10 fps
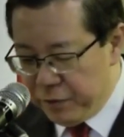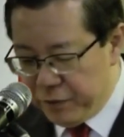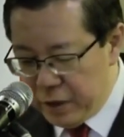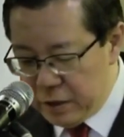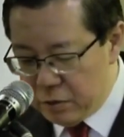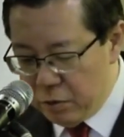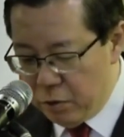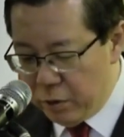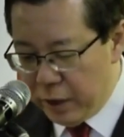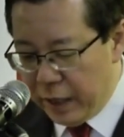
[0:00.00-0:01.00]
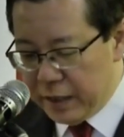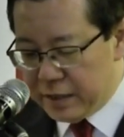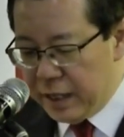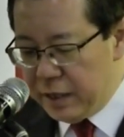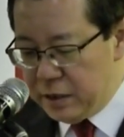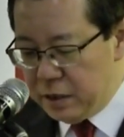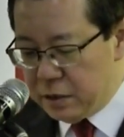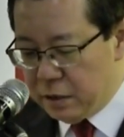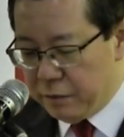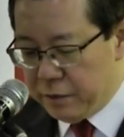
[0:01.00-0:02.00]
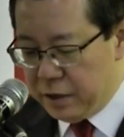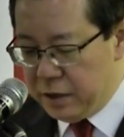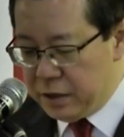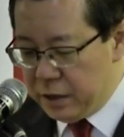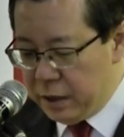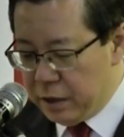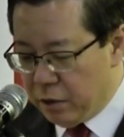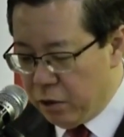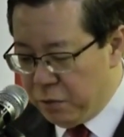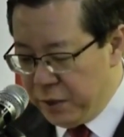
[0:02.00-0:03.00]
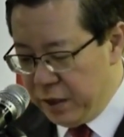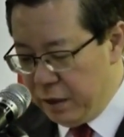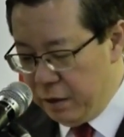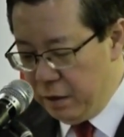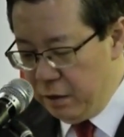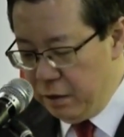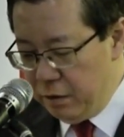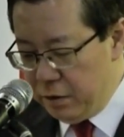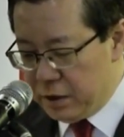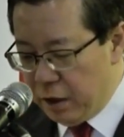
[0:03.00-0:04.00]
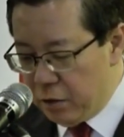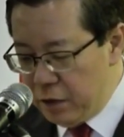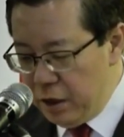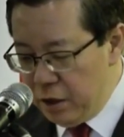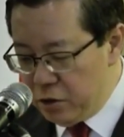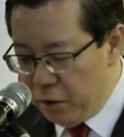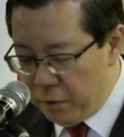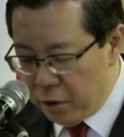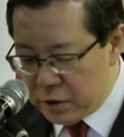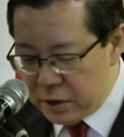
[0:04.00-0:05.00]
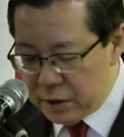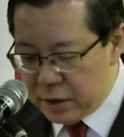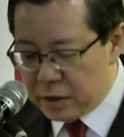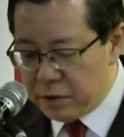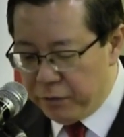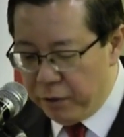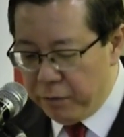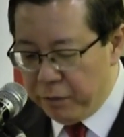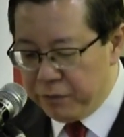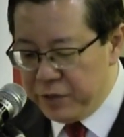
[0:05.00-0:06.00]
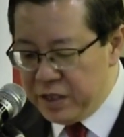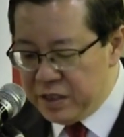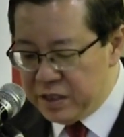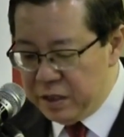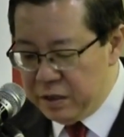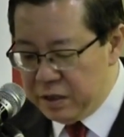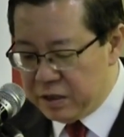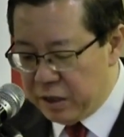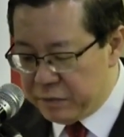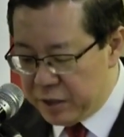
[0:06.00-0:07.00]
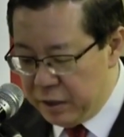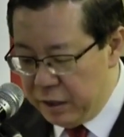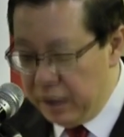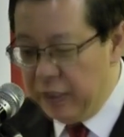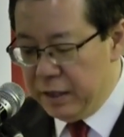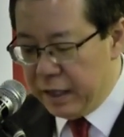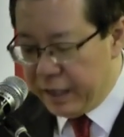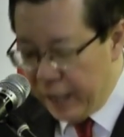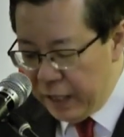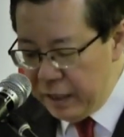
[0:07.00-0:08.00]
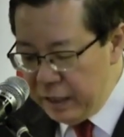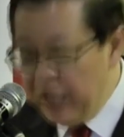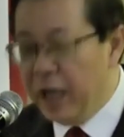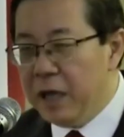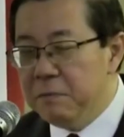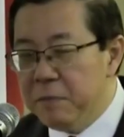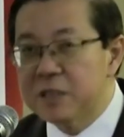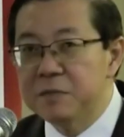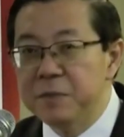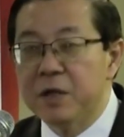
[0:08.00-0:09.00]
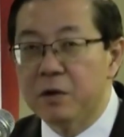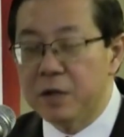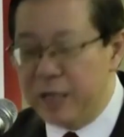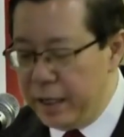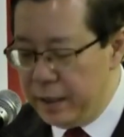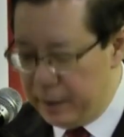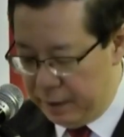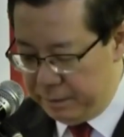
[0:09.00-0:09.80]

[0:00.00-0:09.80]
prefers to look at the challenges of the digital economy, resulting in job losses as a form of digital disruption that can and must be contained.